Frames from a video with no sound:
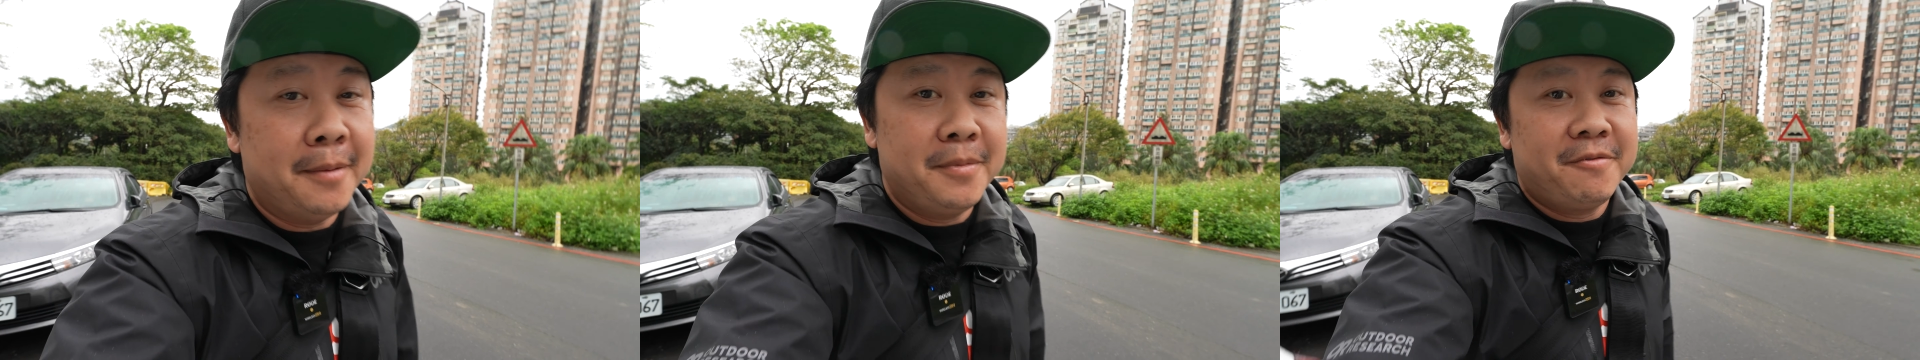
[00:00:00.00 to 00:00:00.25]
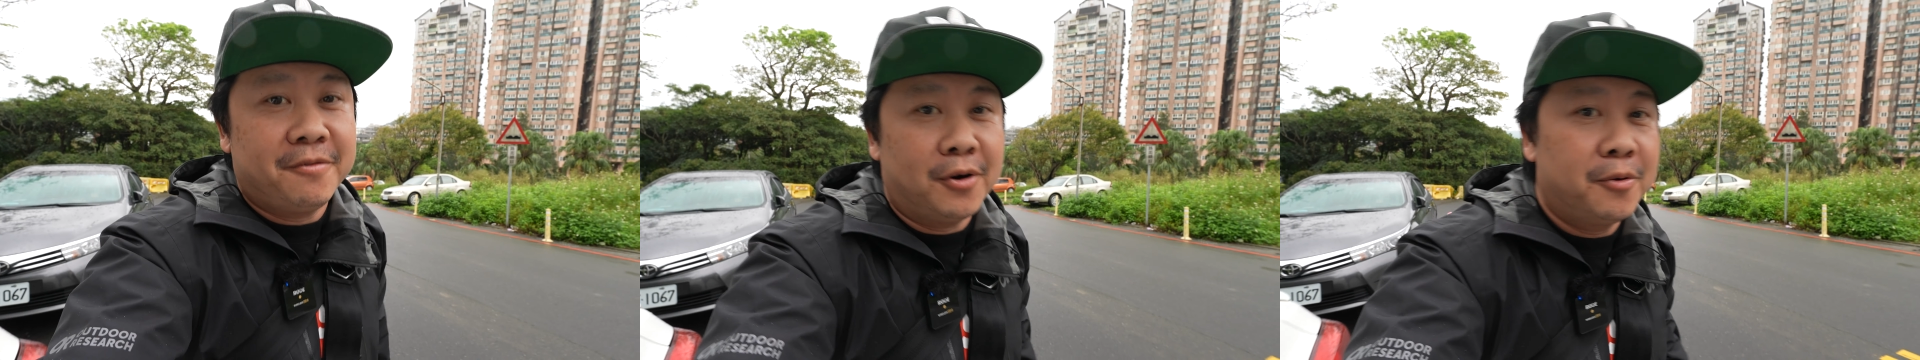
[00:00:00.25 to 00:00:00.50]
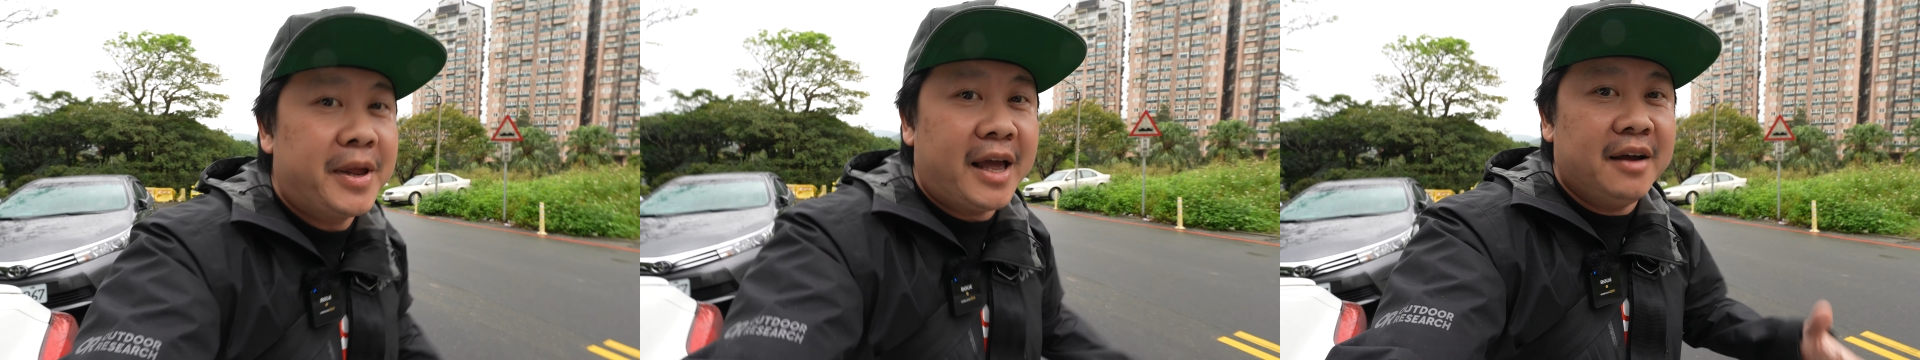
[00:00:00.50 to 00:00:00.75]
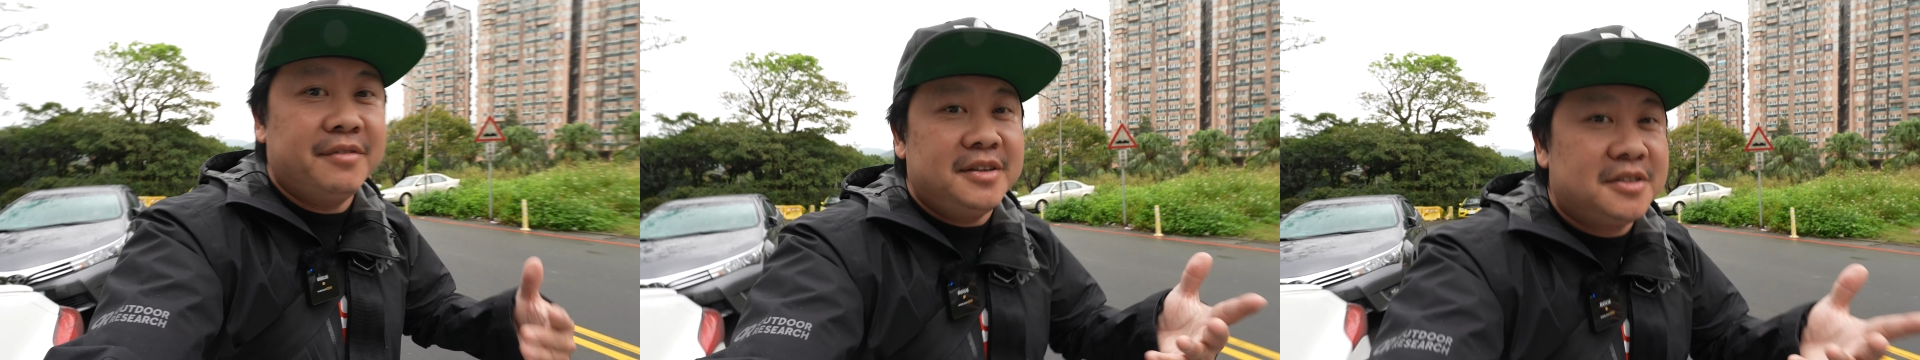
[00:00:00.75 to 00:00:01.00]
And before we
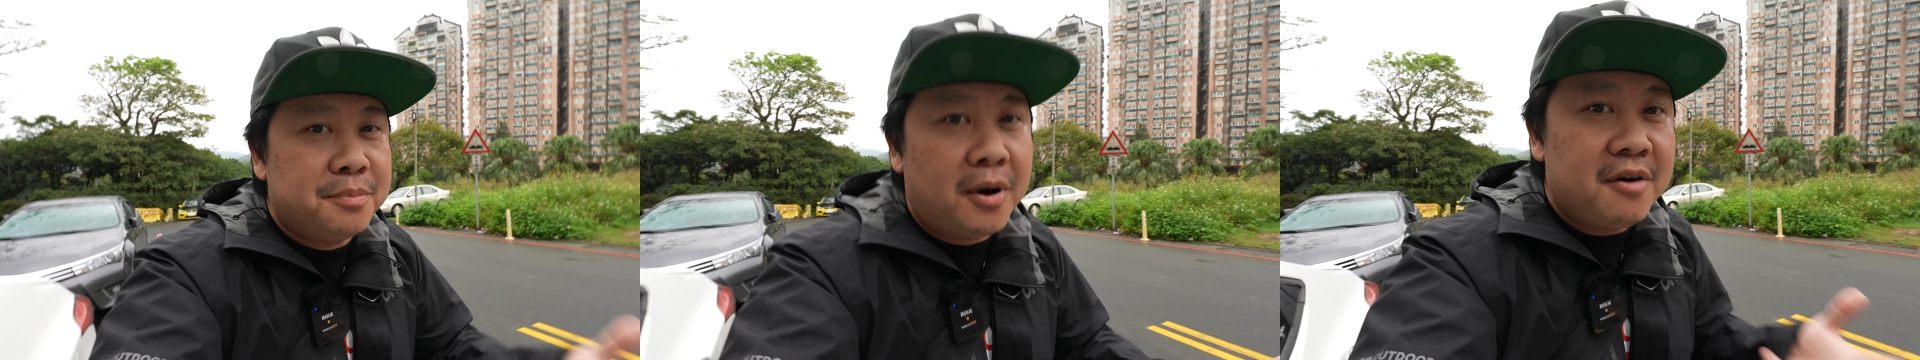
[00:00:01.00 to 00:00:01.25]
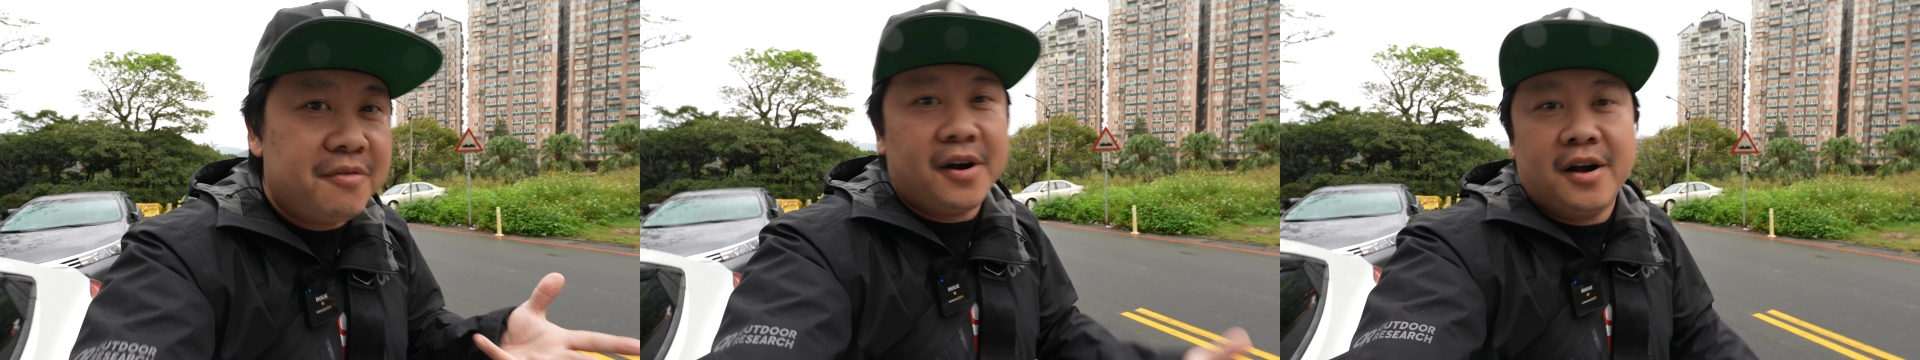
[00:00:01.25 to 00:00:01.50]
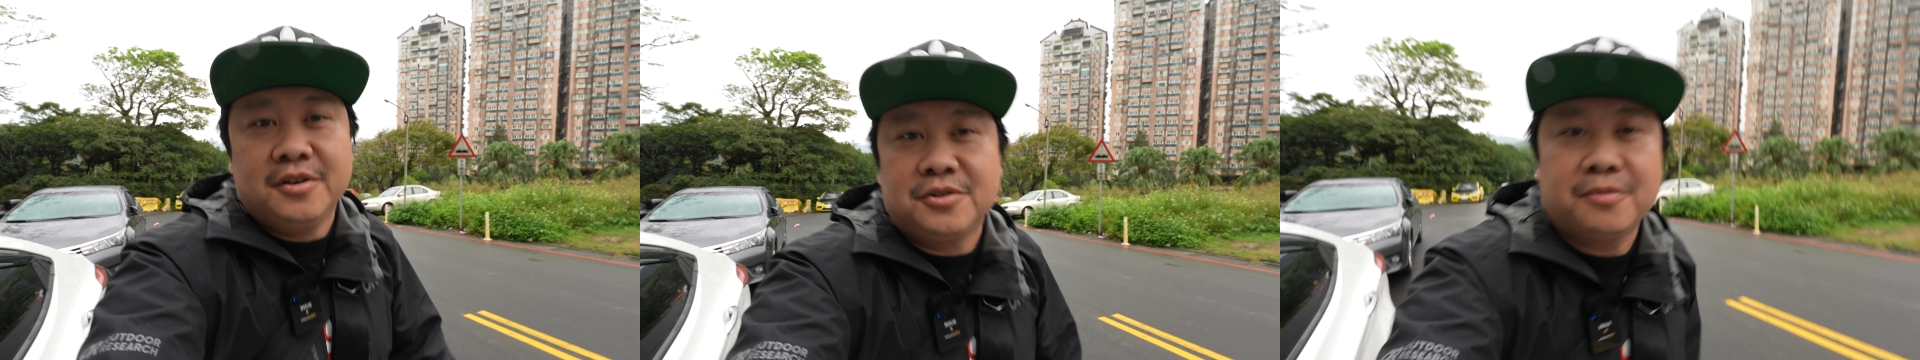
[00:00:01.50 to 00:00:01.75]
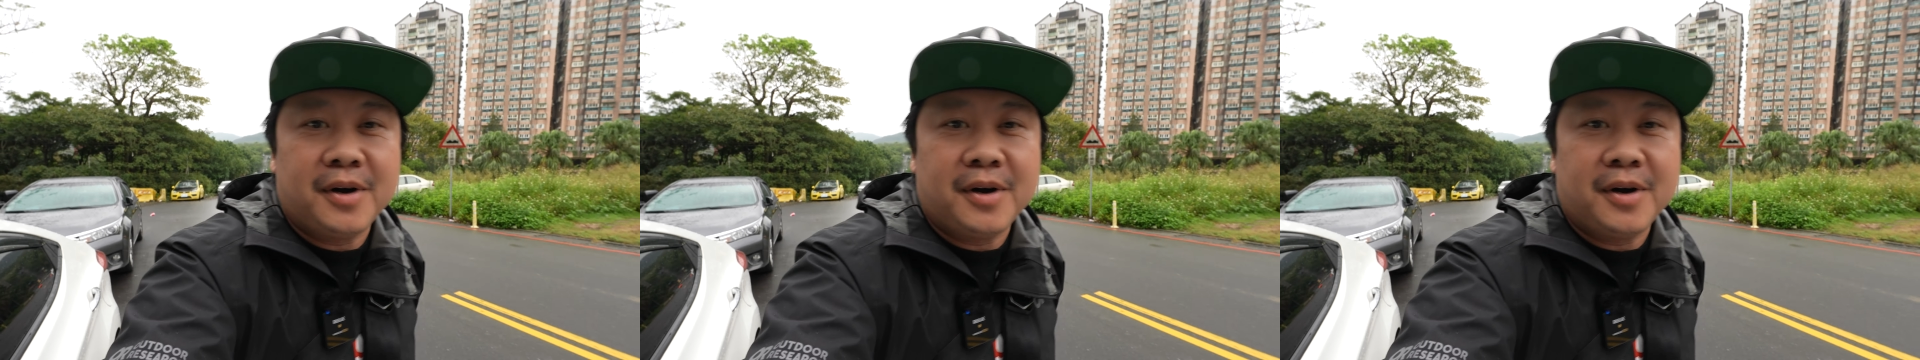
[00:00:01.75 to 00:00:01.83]
have a small five hundred